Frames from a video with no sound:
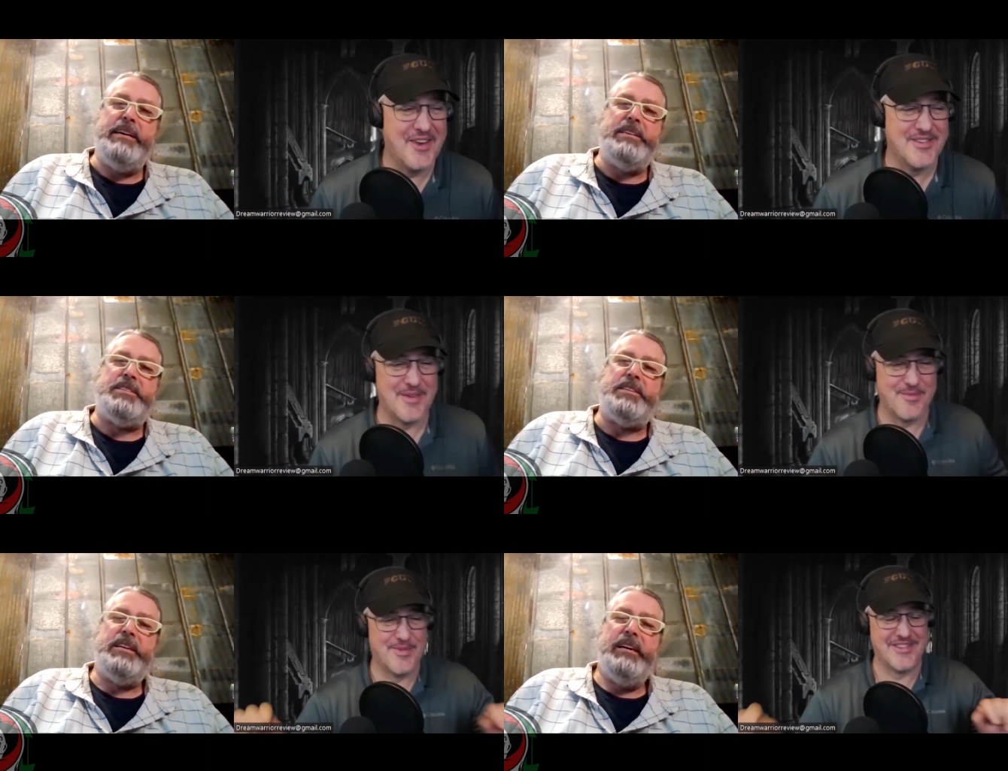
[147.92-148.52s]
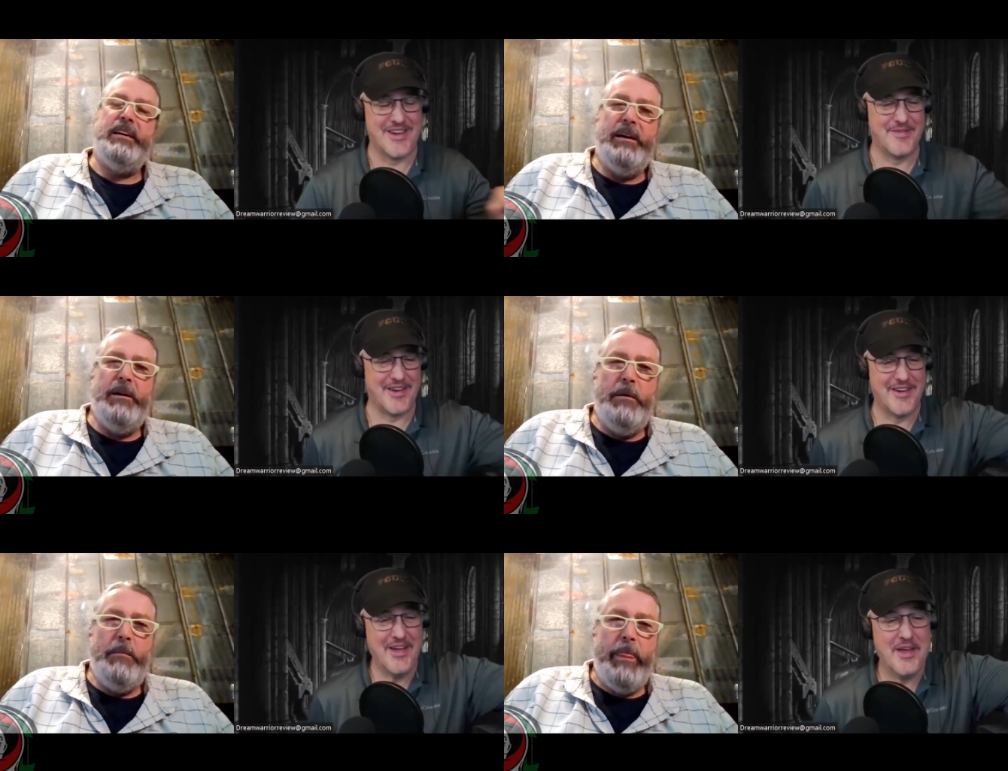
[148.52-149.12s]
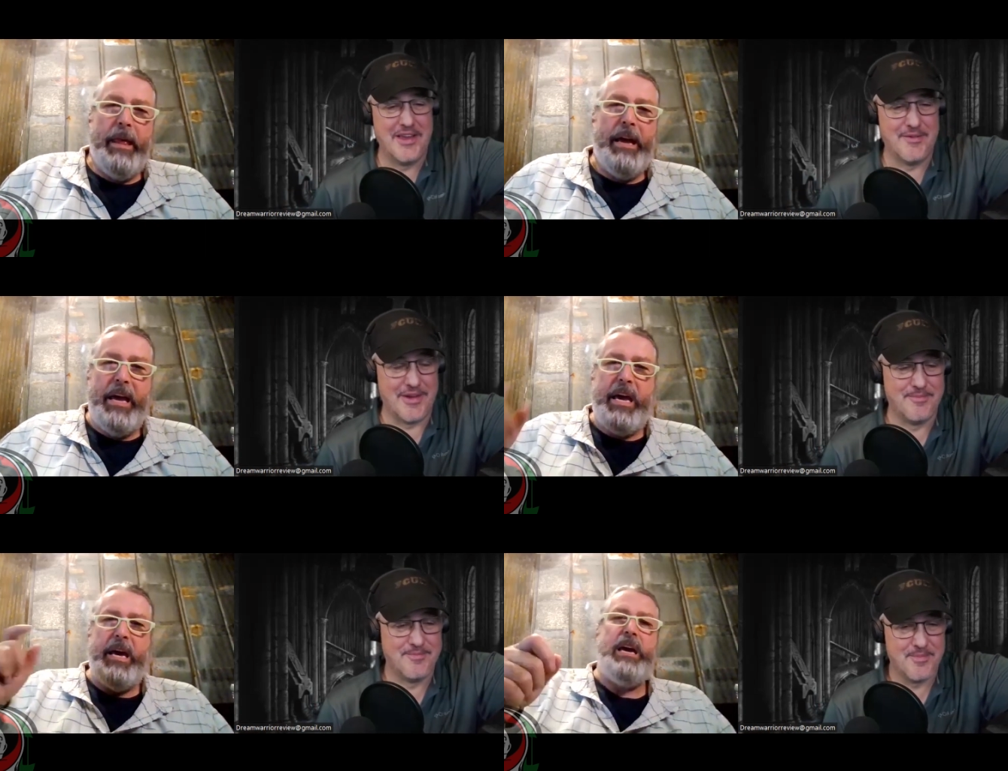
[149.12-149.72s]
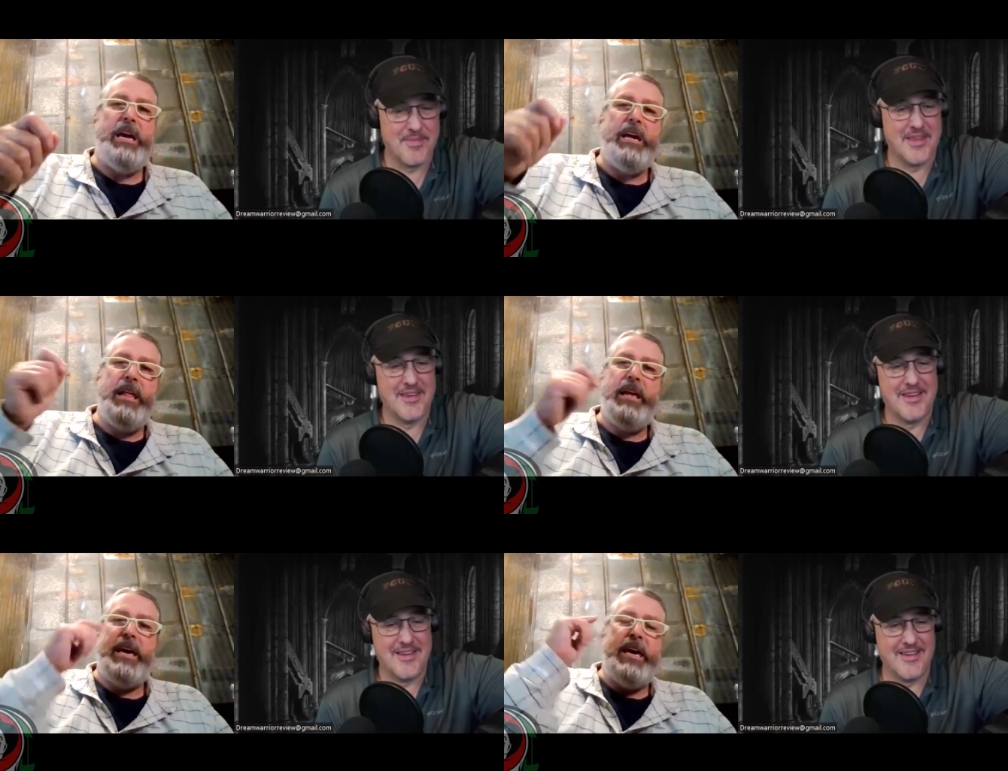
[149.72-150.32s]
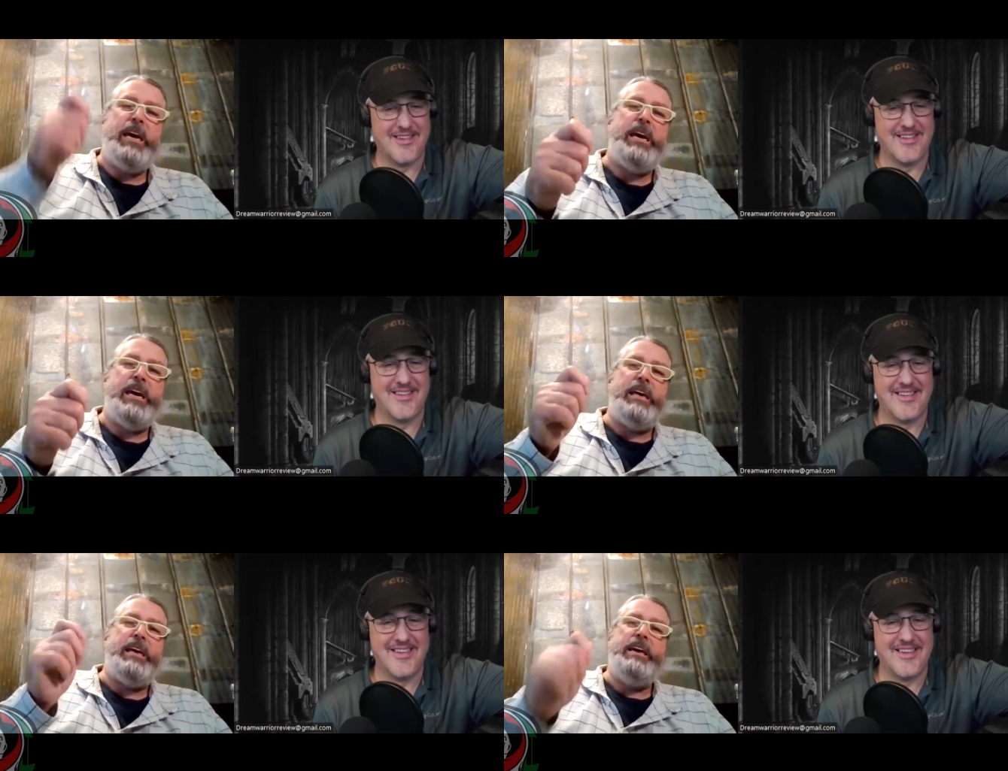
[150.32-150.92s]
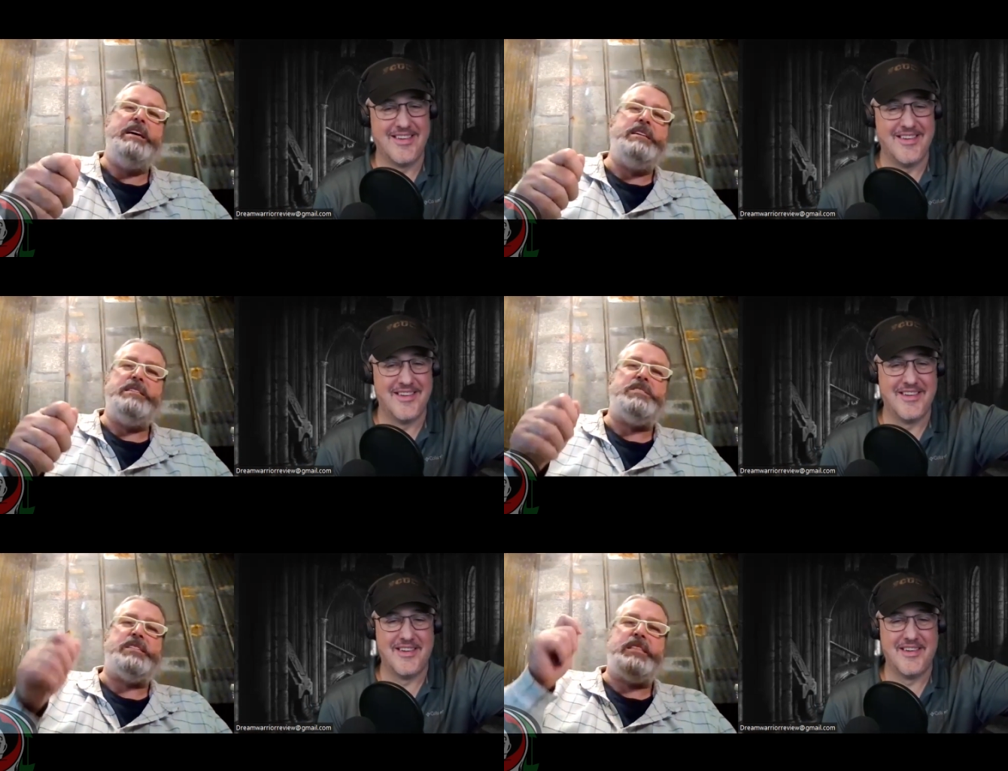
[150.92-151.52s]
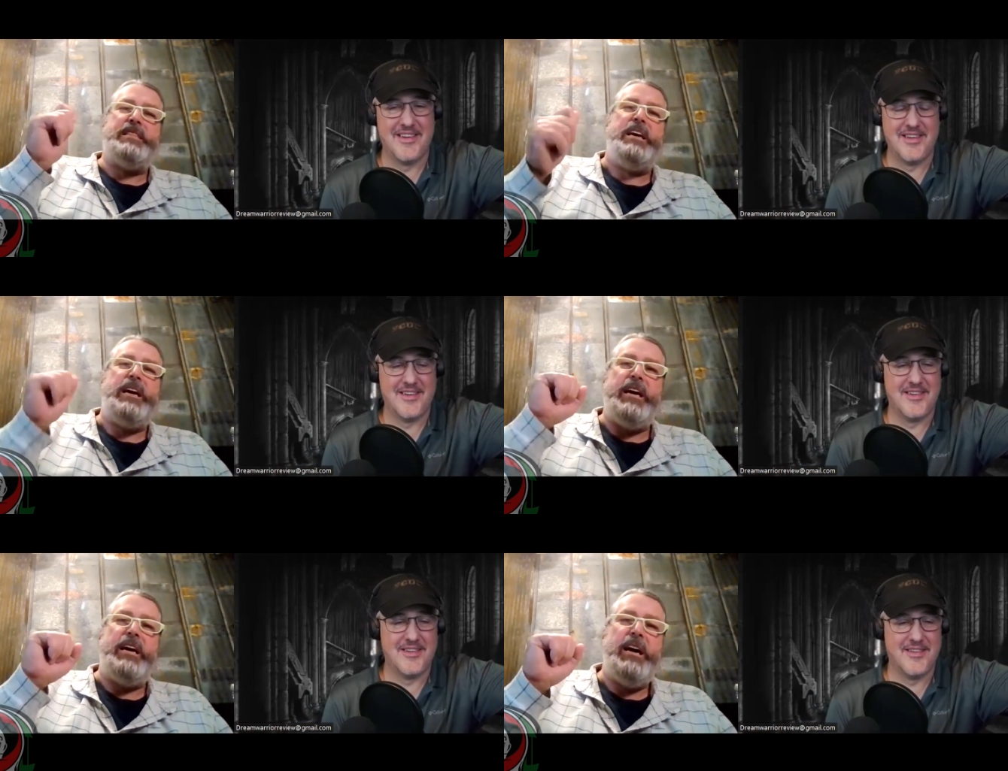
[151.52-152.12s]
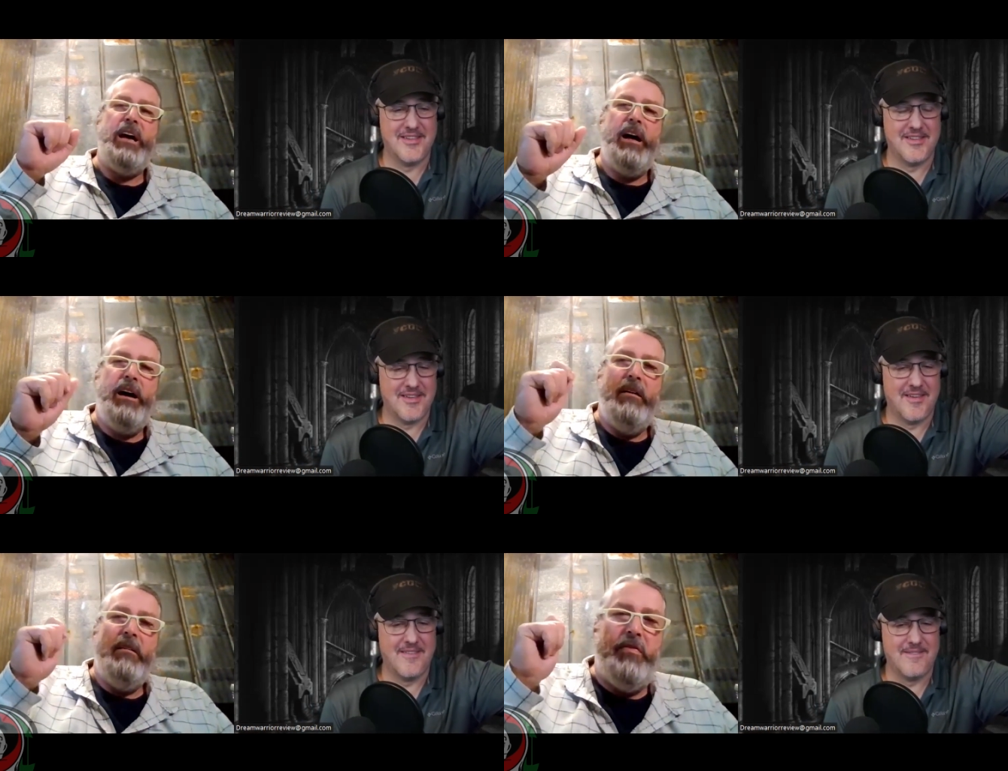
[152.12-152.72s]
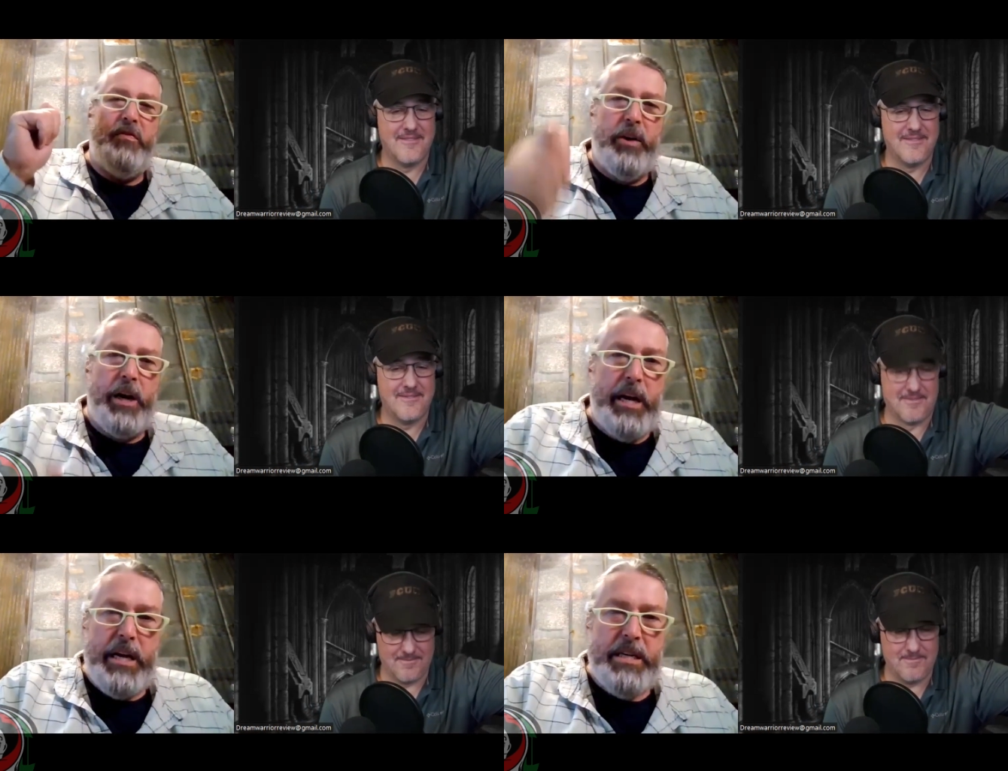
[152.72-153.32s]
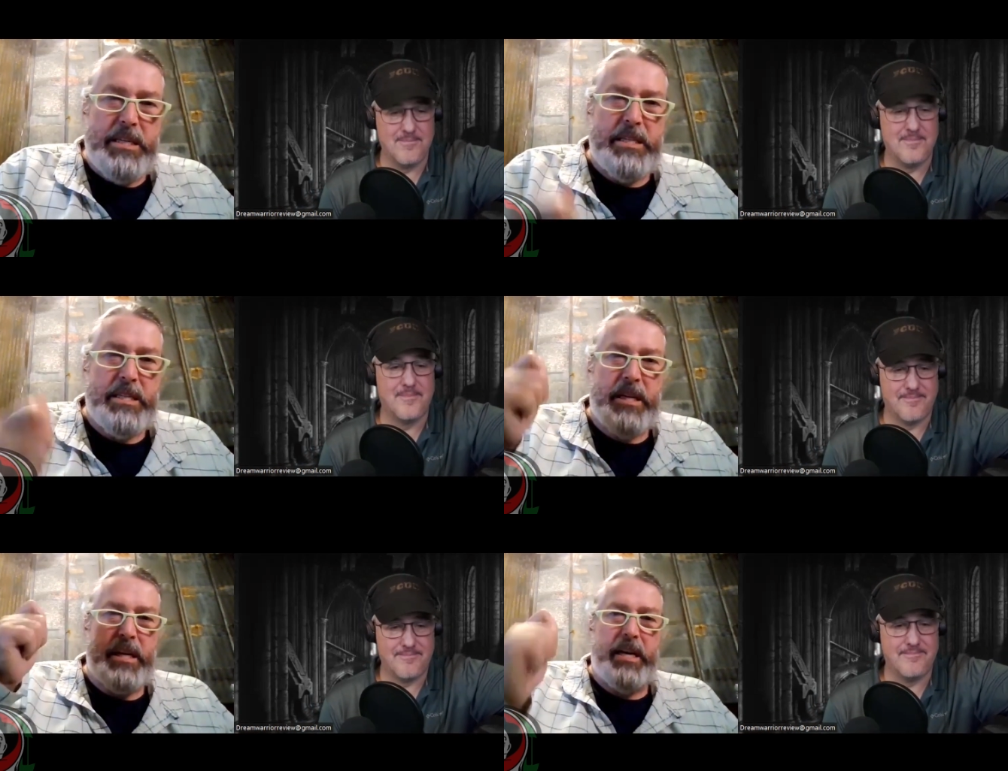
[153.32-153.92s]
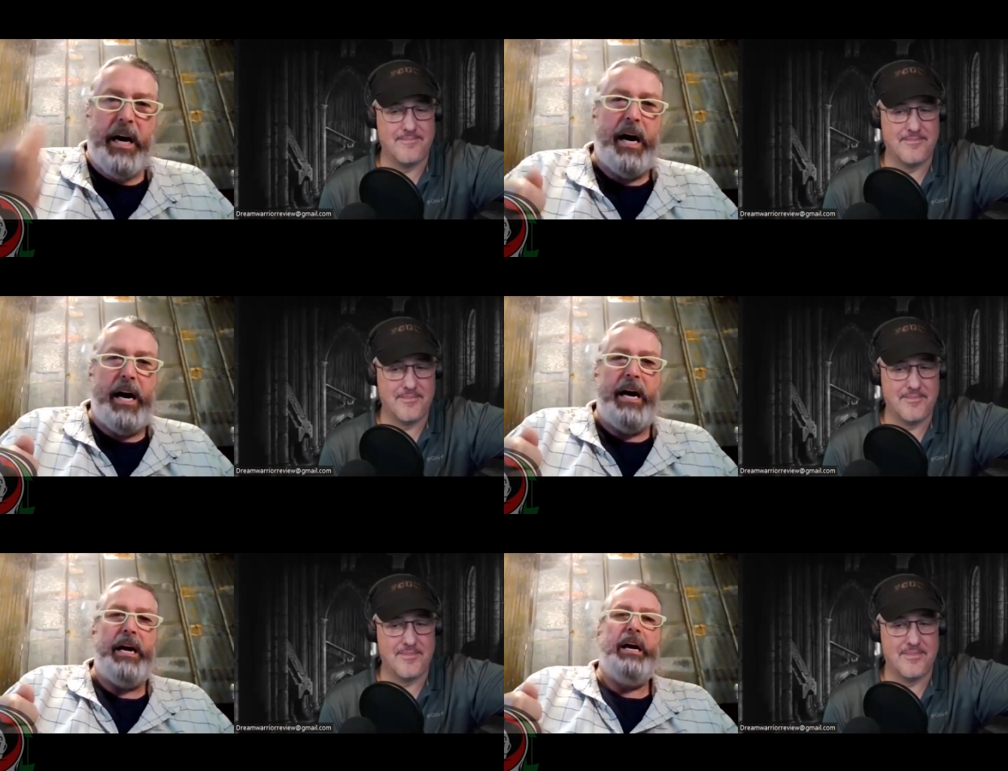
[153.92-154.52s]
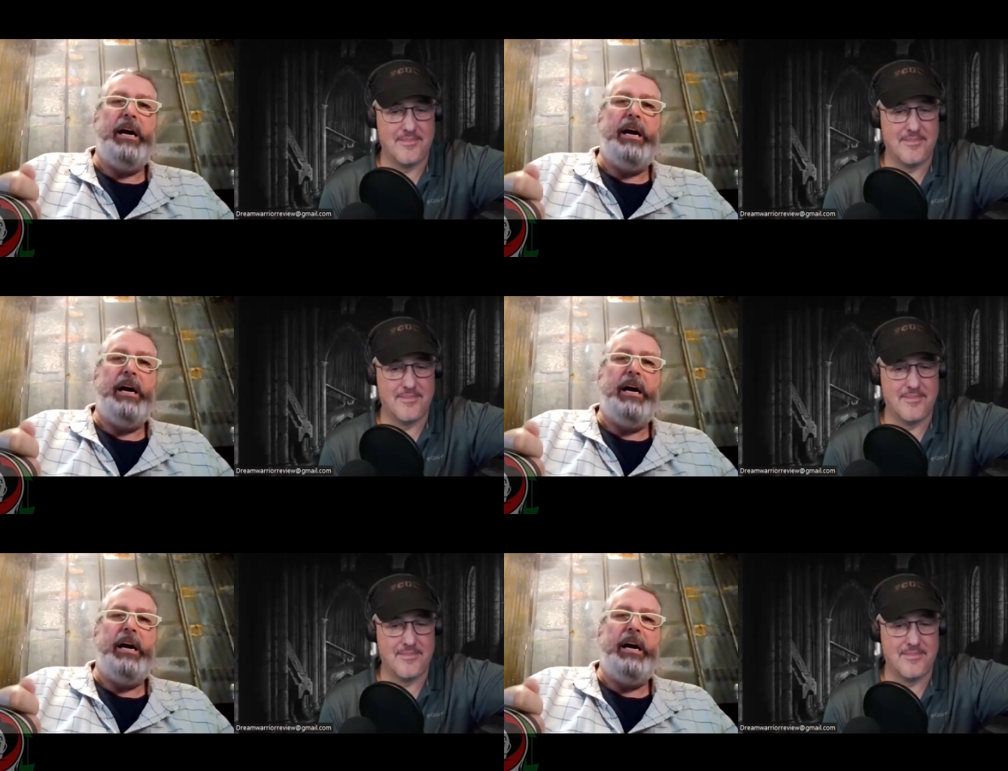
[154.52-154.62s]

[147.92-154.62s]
Speaker 1: I knew something was off there. Anyway. He
Speaker 2: he is the funniest guy.